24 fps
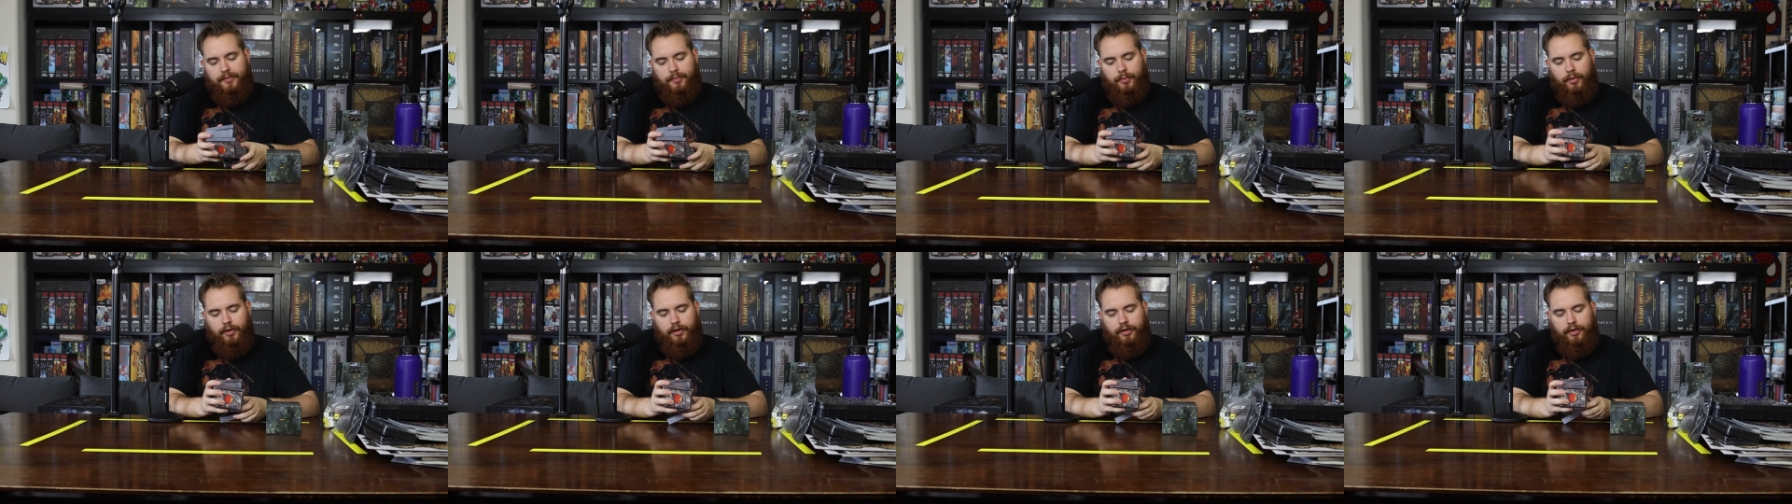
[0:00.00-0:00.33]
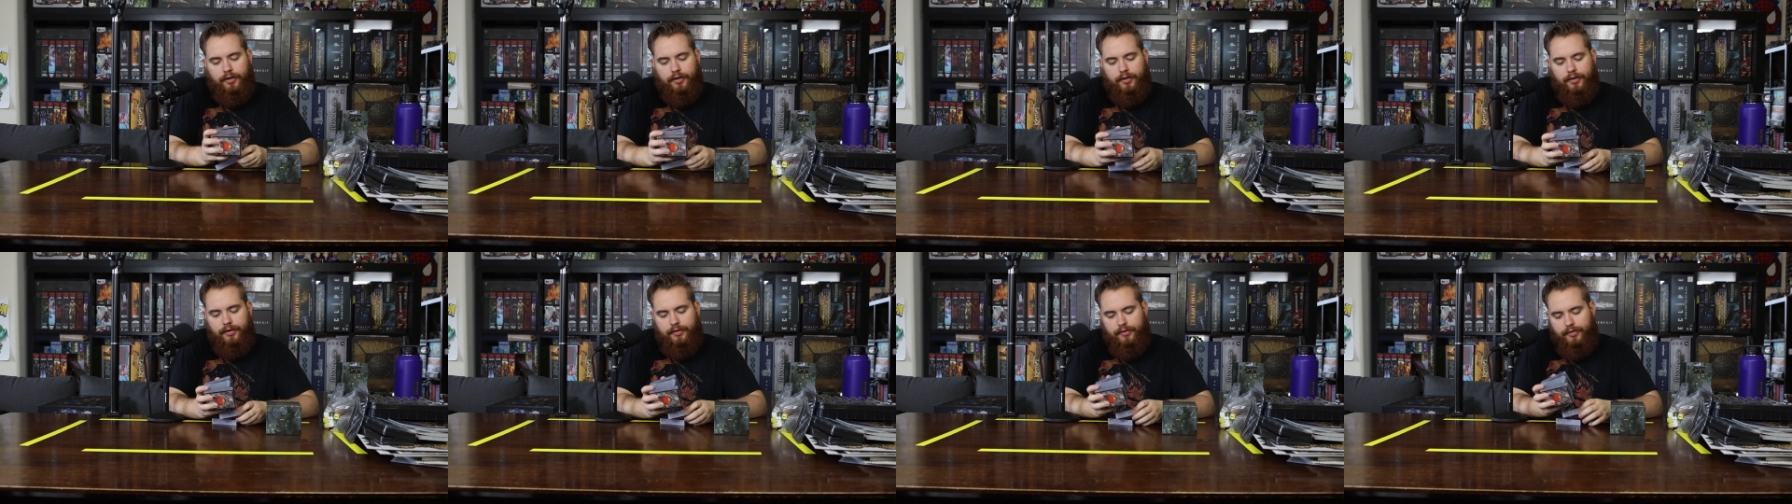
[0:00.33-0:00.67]

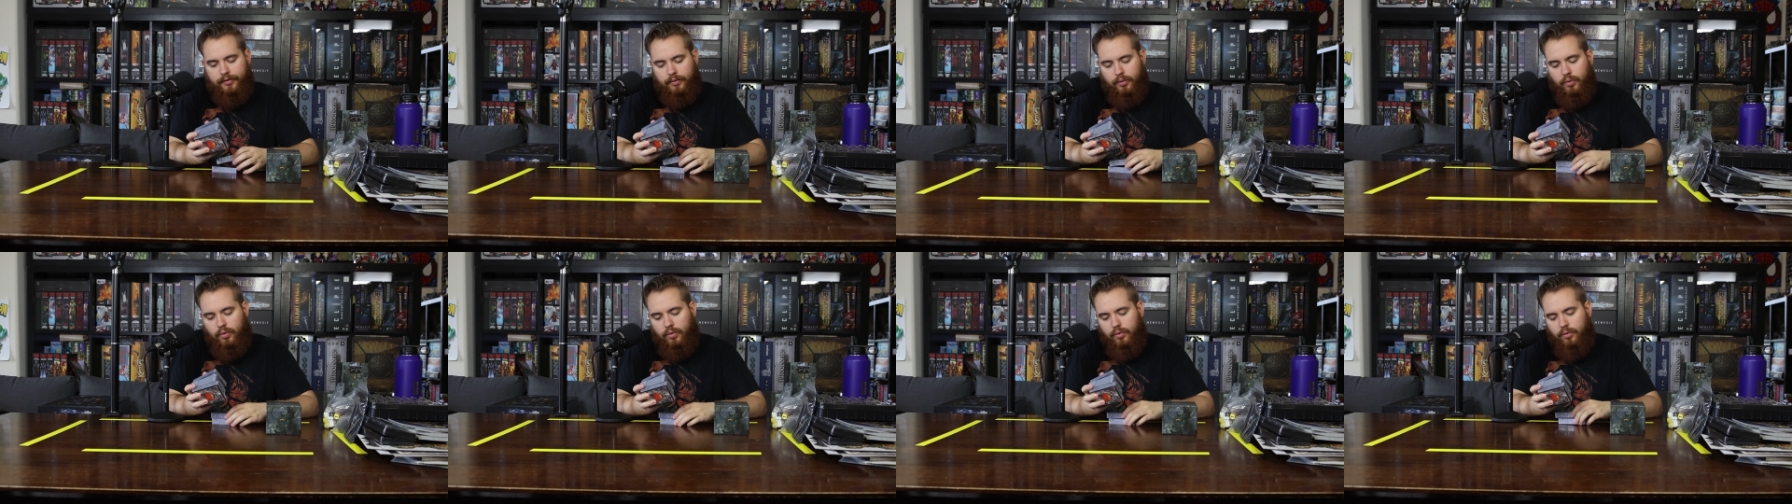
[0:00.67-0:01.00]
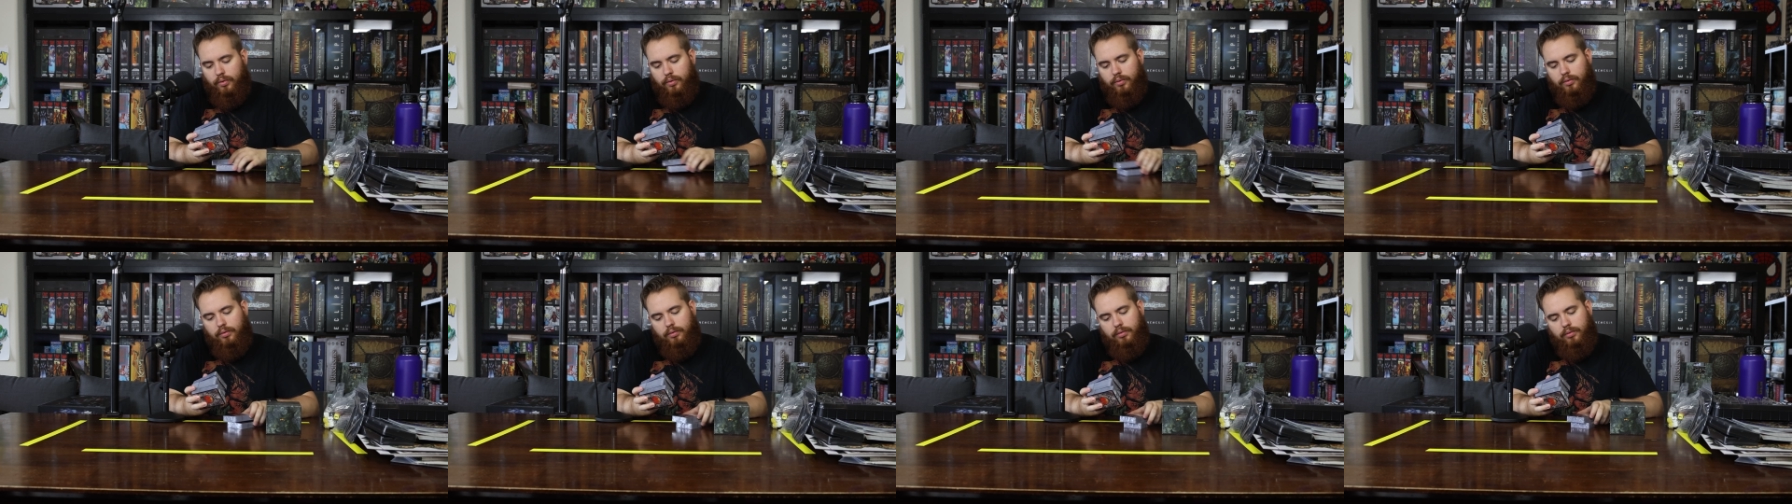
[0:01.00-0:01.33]
Spoilers. Ooh,
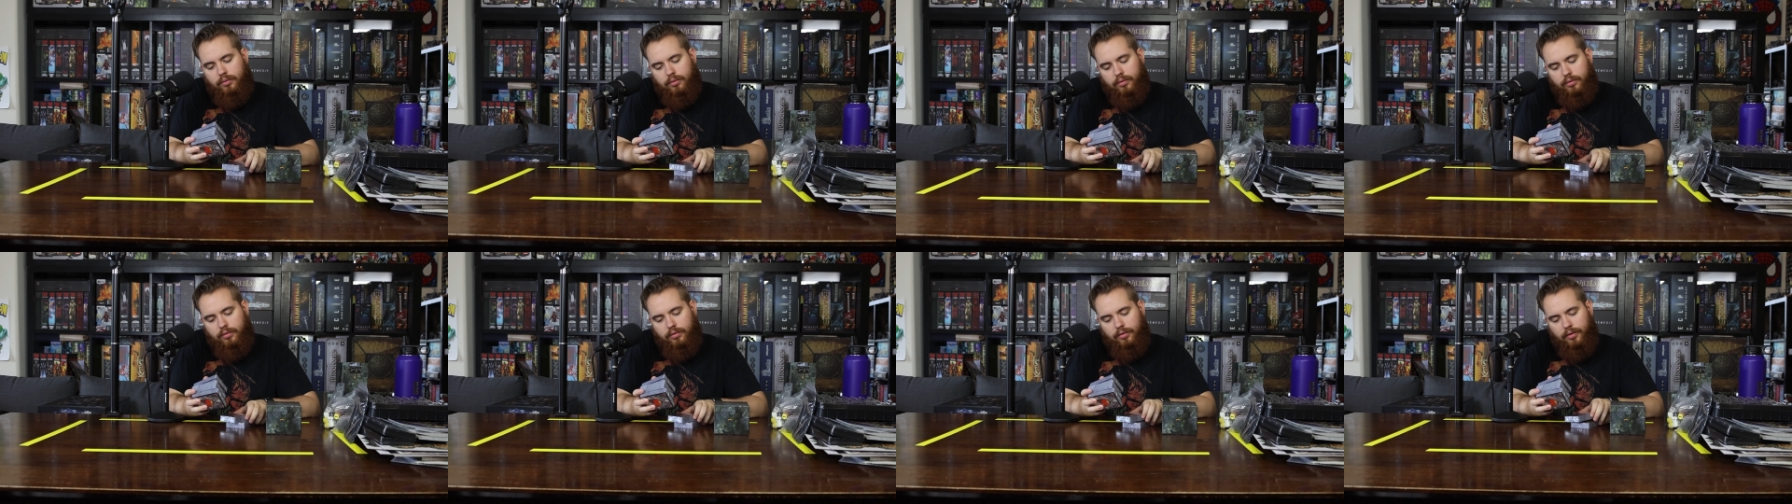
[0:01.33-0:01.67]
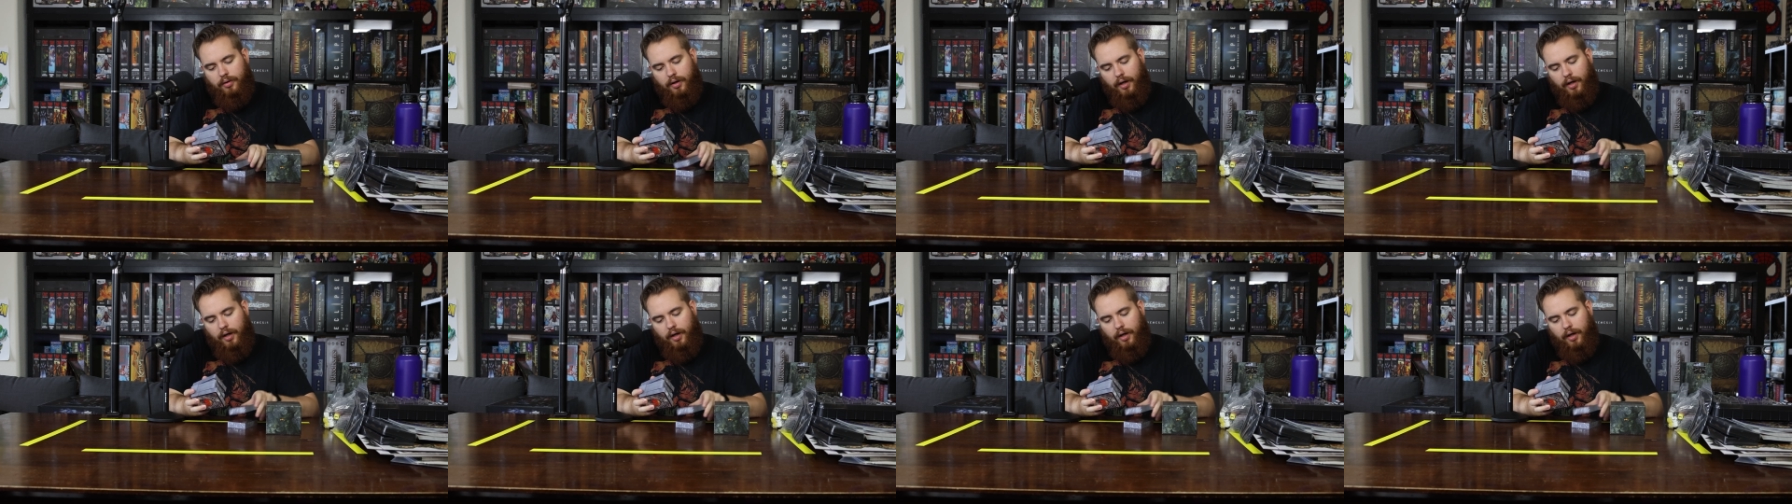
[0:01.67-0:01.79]
ooh, ooh.